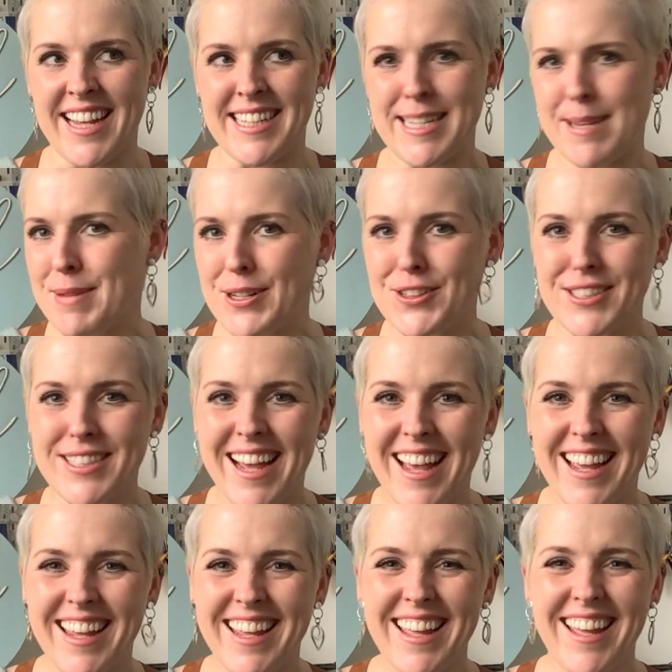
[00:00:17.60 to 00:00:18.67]
typical
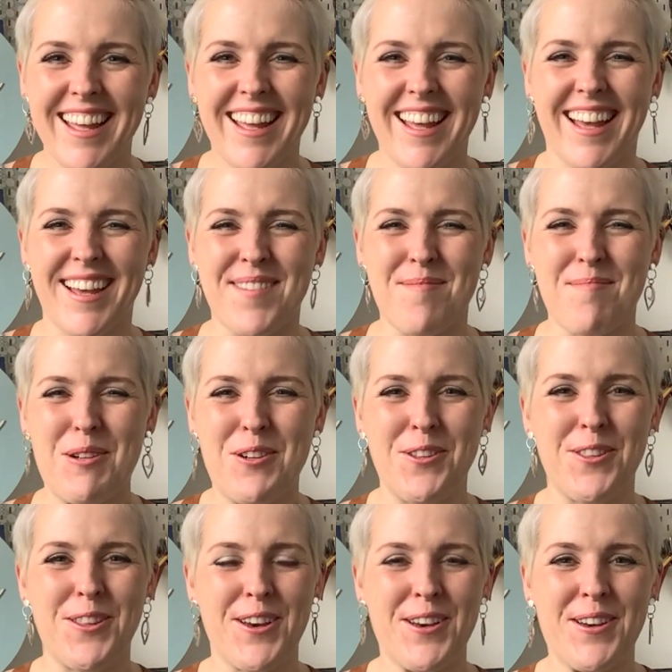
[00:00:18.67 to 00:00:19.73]
day,
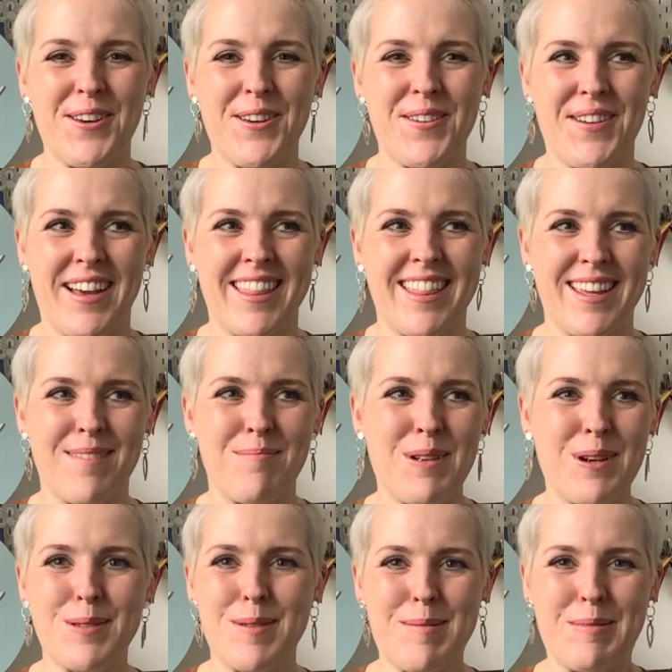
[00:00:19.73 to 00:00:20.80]
although I think
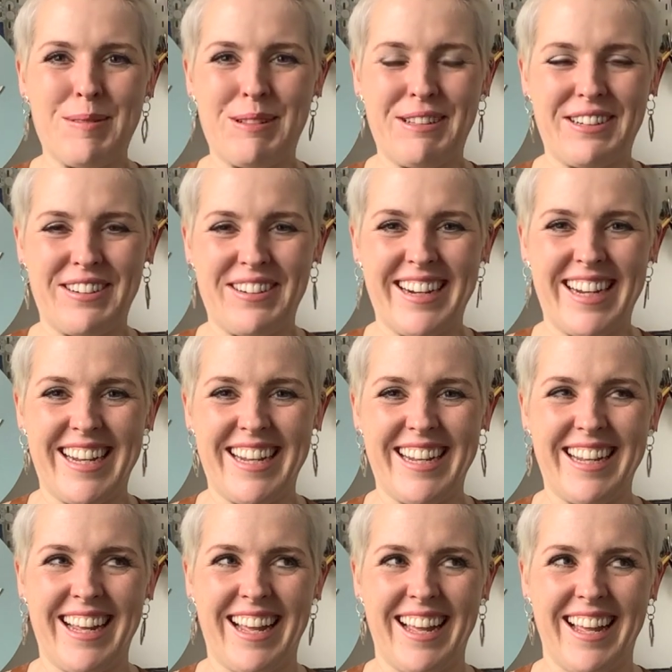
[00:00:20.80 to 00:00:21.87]
most people agree
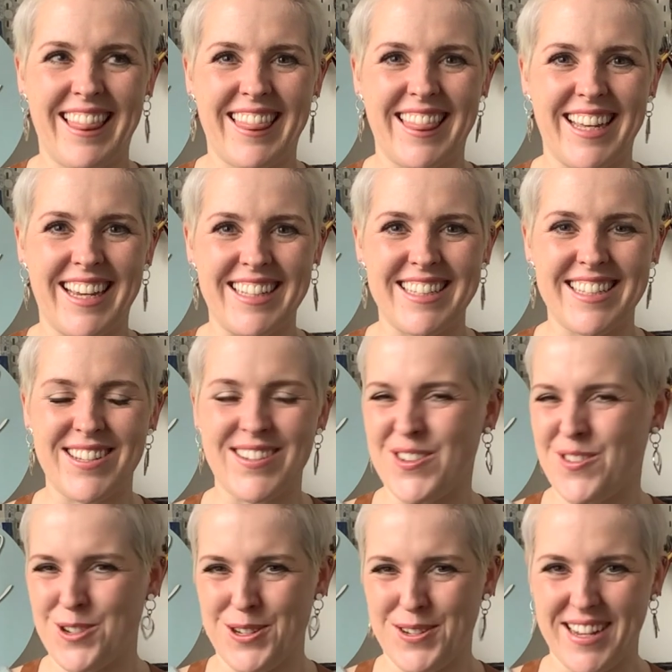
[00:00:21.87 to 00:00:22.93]
that no
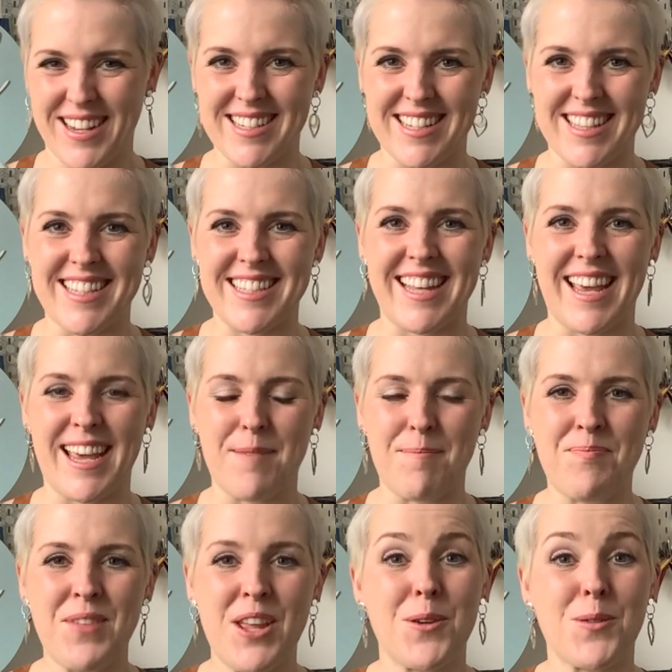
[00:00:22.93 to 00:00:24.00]
2 days are the
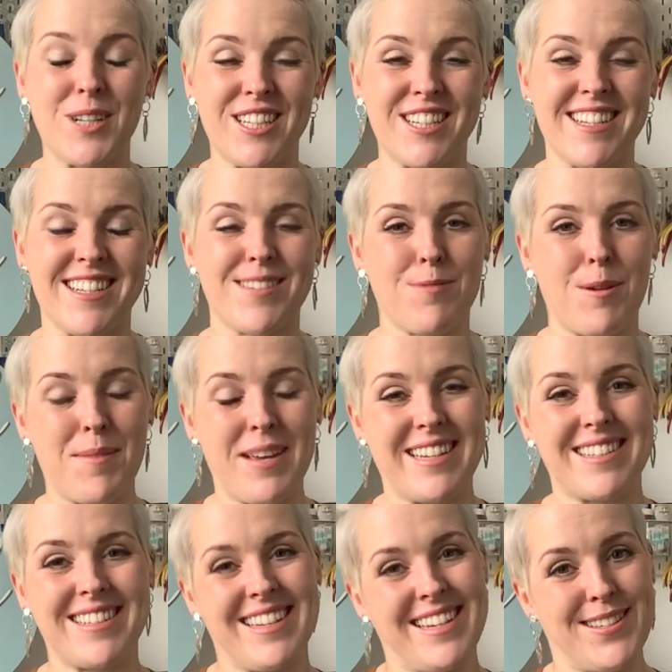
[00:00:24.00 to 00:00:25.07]
same, which is what
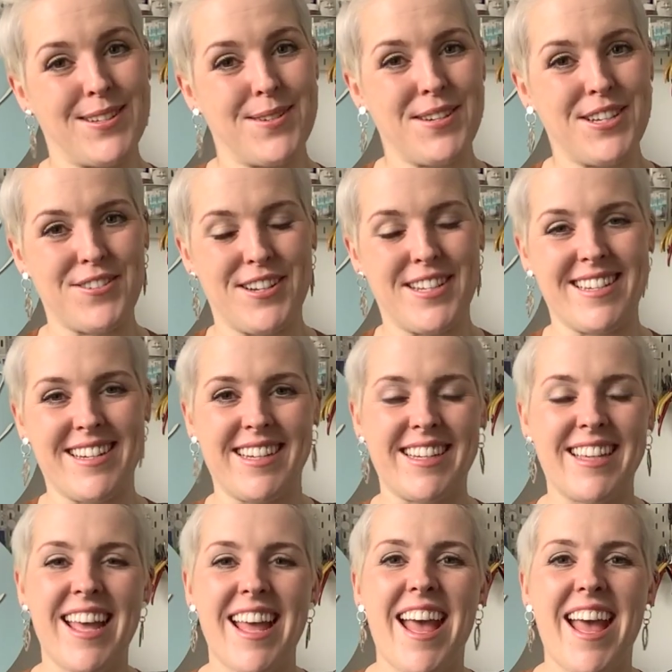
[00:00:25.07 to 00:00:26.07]
makes it so interesting.